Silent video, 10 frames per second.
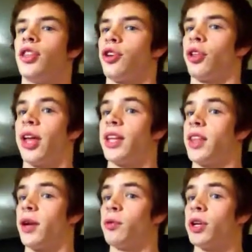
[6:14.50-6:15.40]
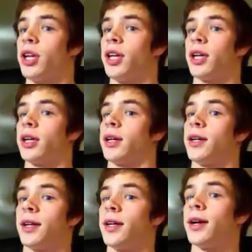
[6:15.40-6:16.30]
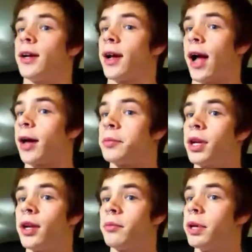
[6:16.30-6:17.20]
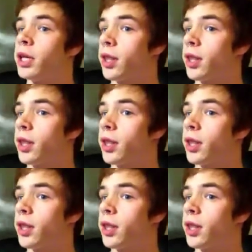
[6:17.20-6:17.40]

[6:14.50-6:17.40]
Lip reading: They're like, they were getting, I'm gonna admit,